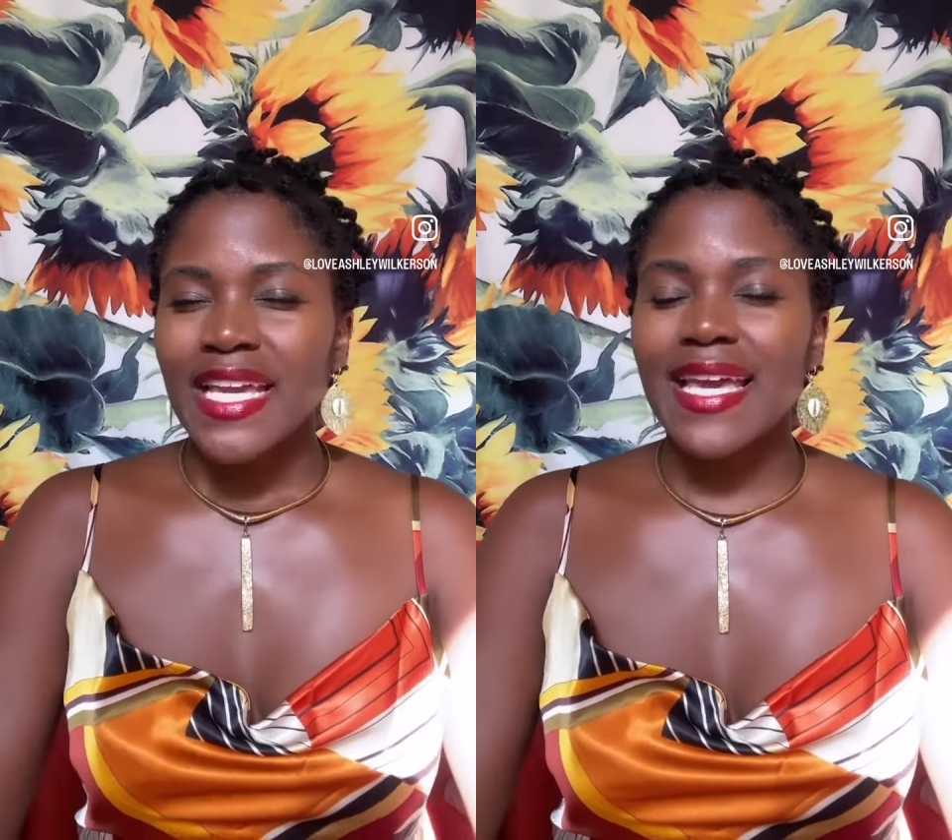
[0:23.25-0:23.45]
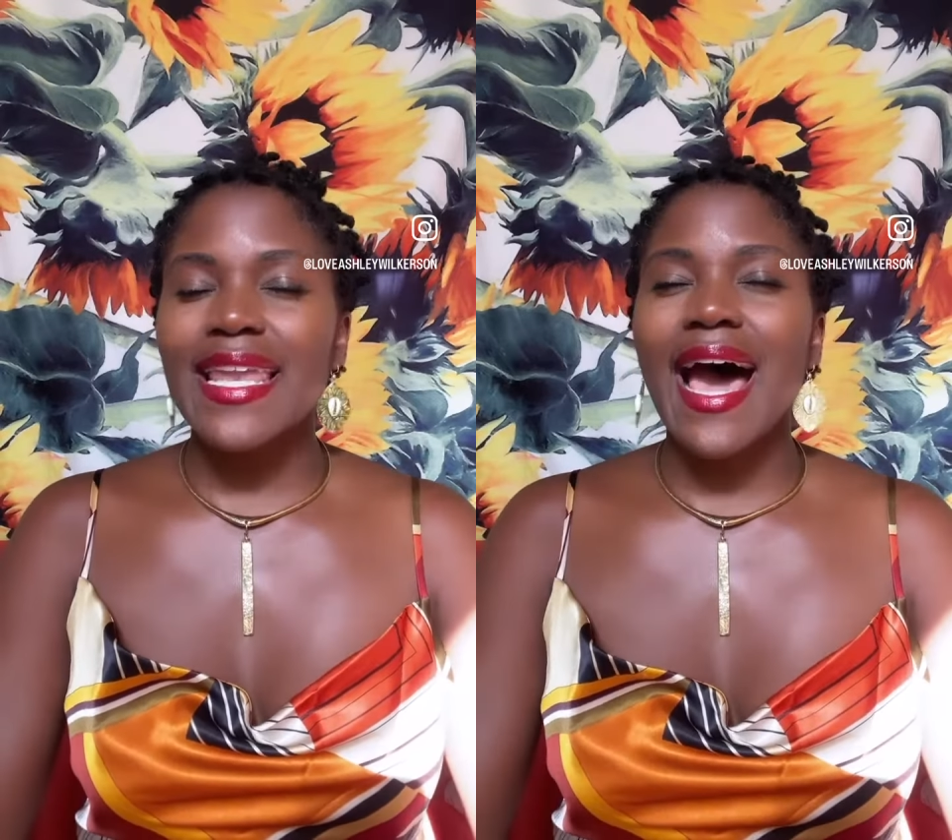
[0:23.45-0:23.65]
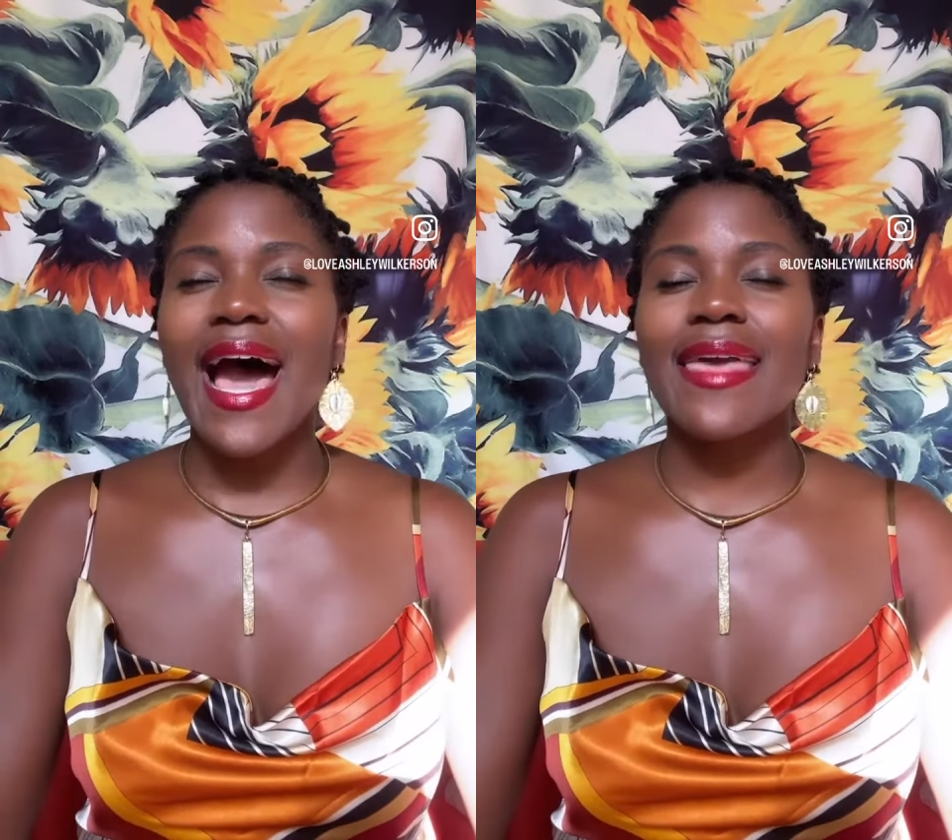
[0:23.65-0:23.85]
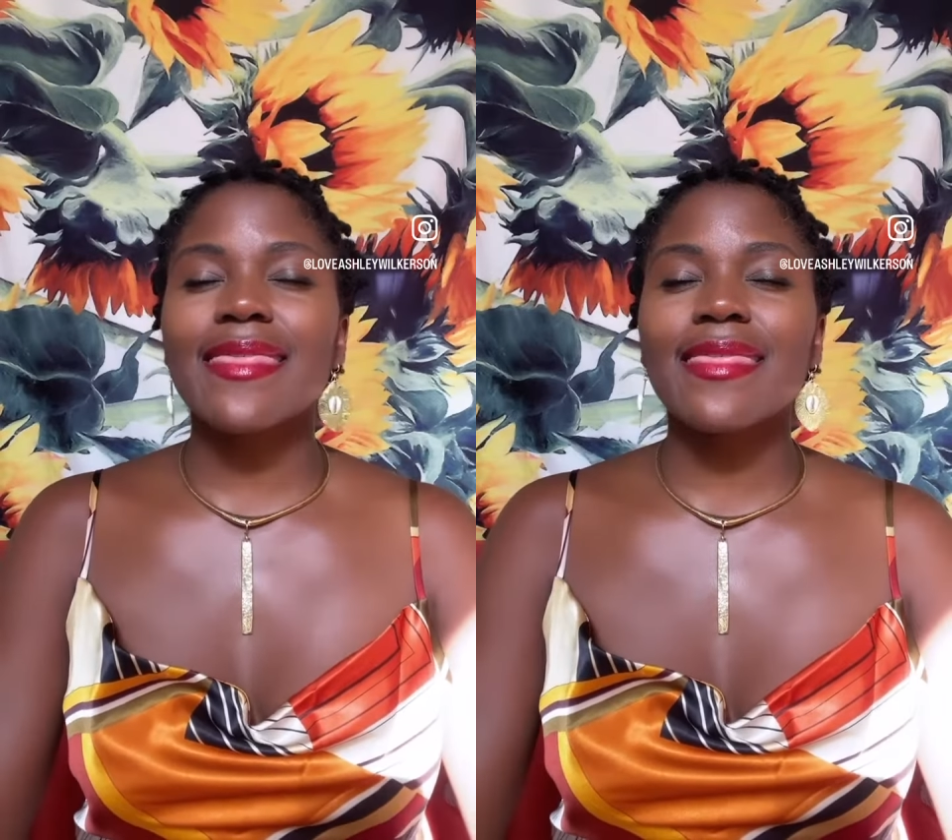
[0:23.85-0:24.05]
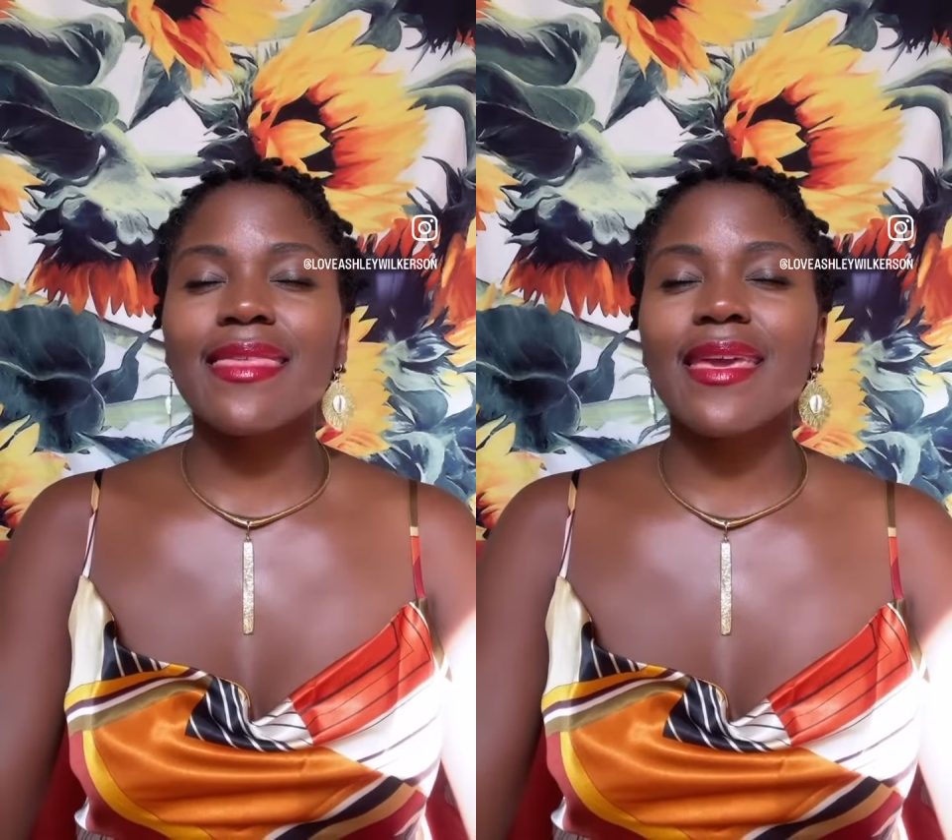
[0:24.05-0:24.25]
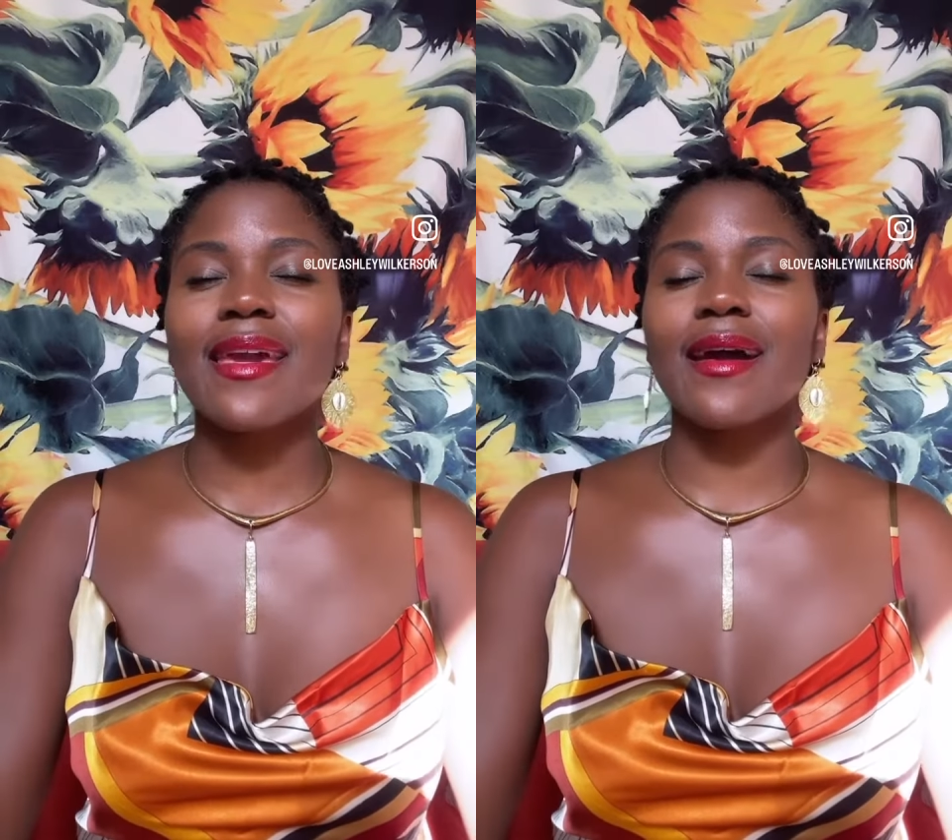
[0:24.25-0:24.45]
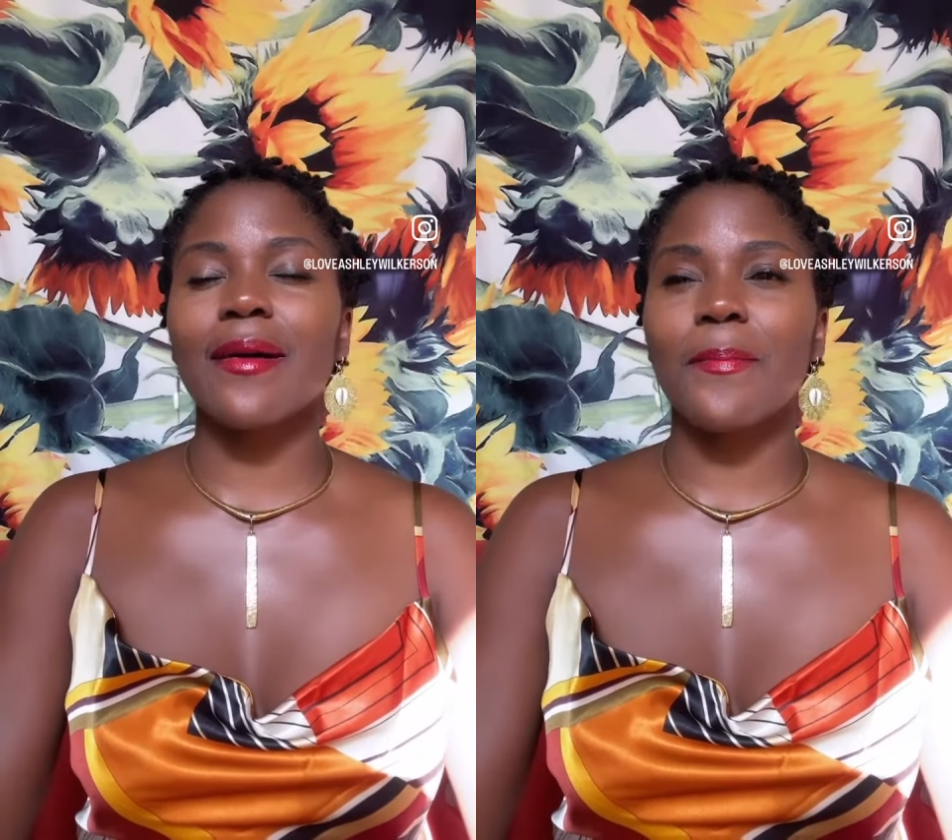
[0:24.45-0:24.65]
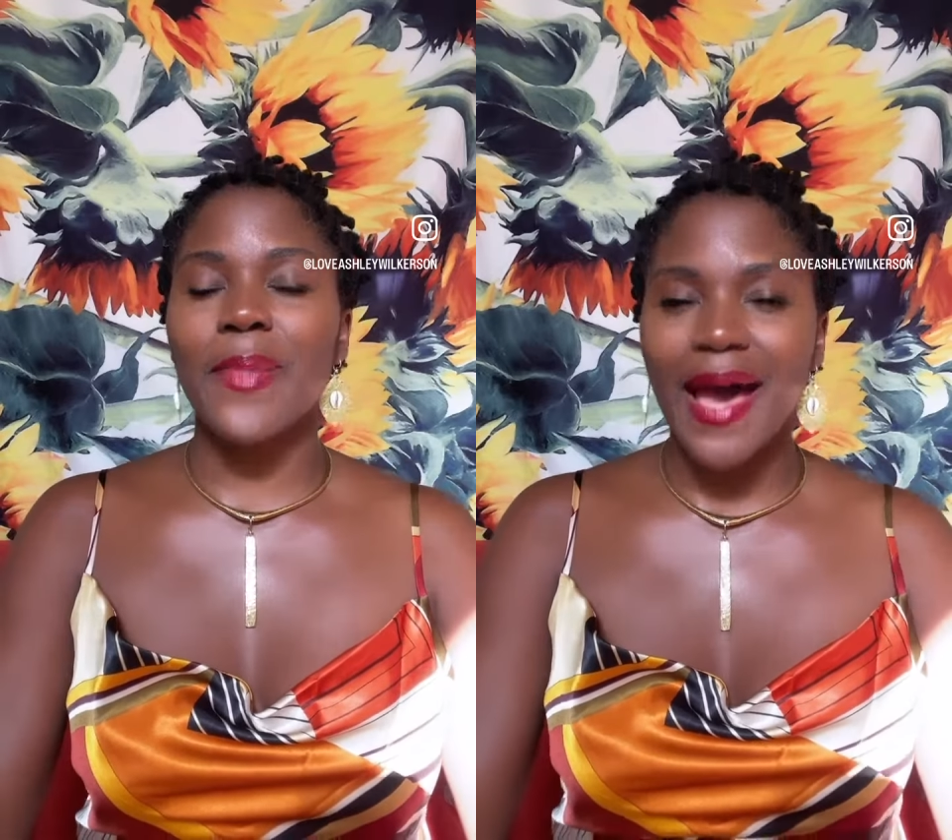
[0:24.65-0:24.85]
and I think
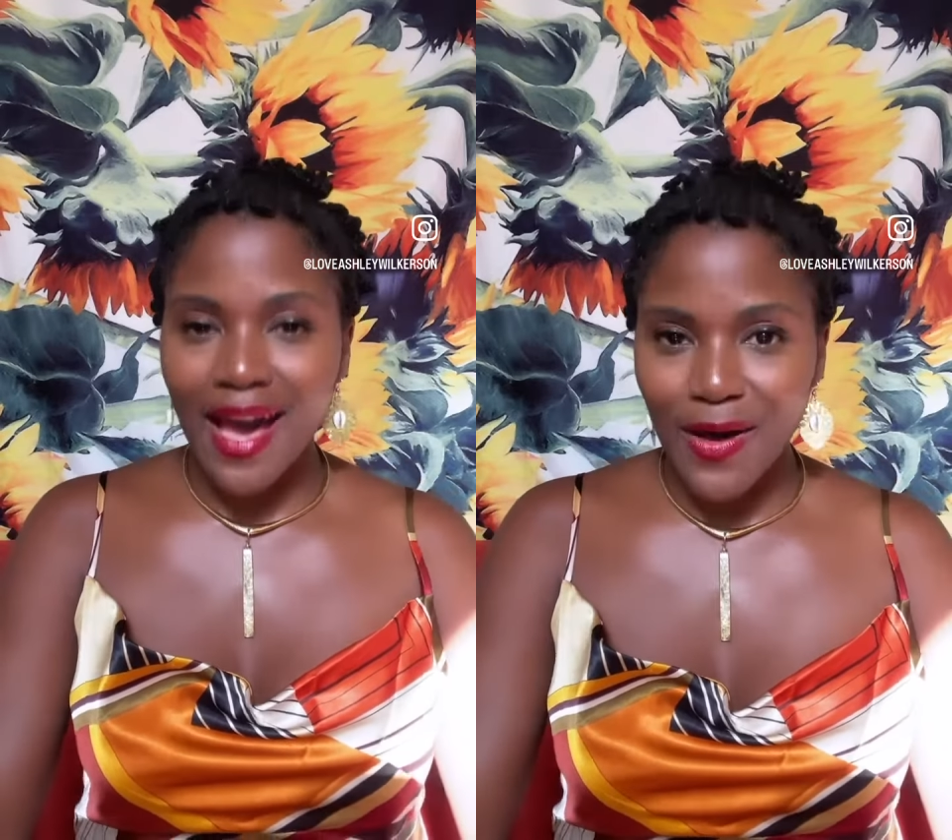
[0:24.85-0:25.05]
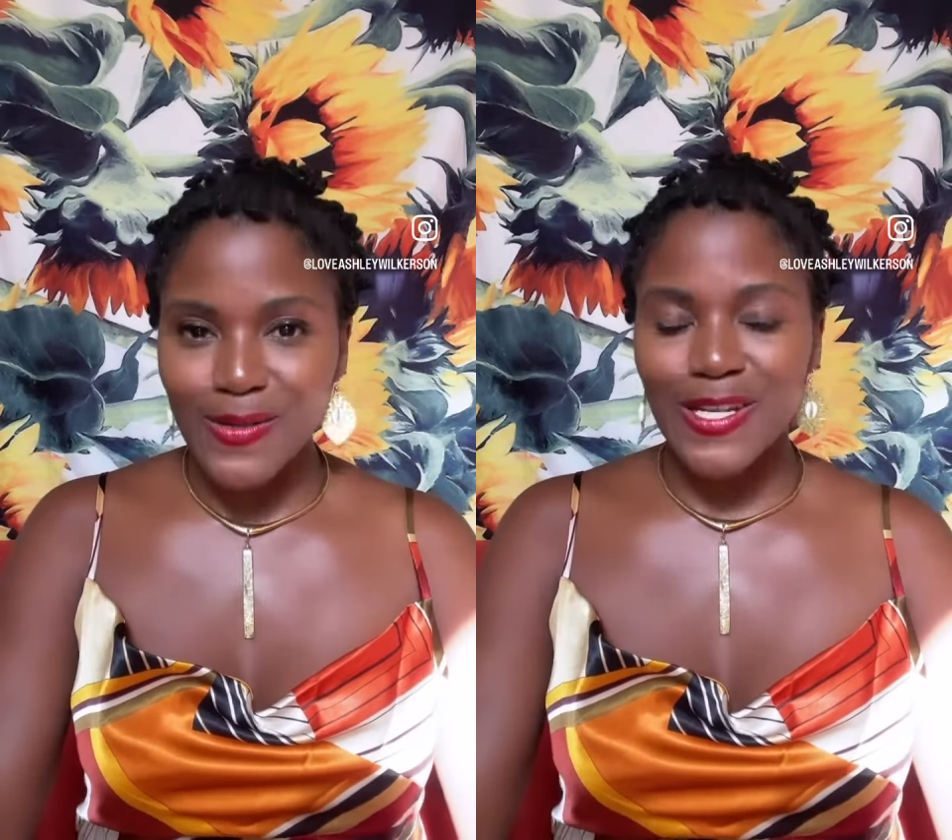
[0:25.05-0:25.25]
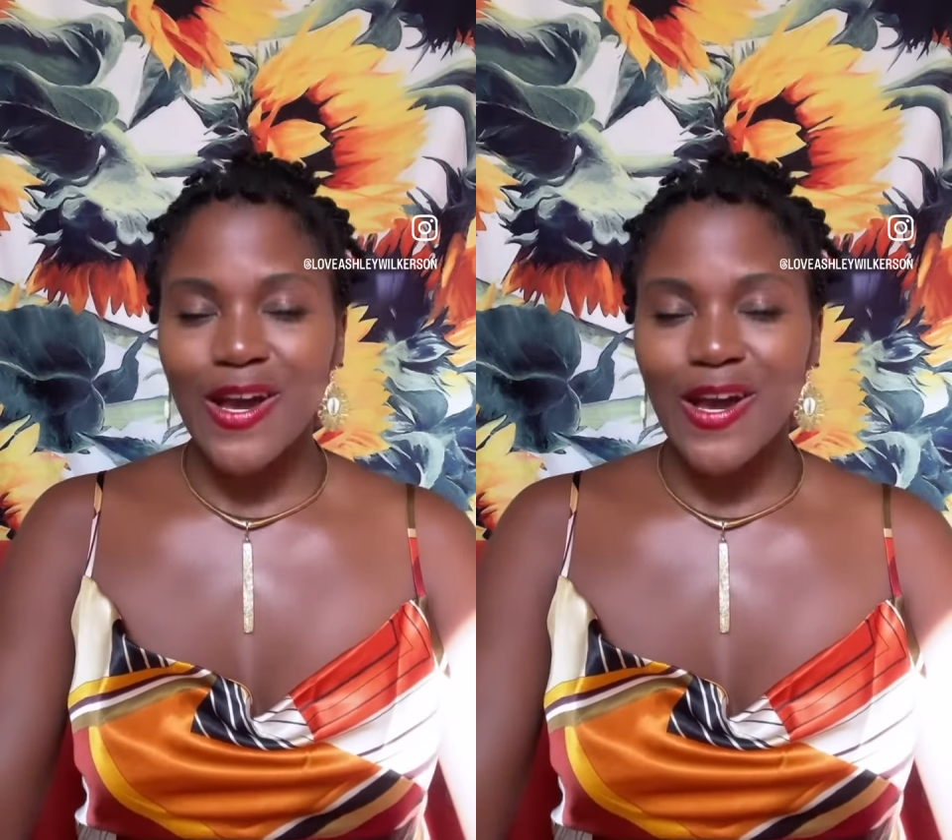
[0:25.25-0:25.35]
about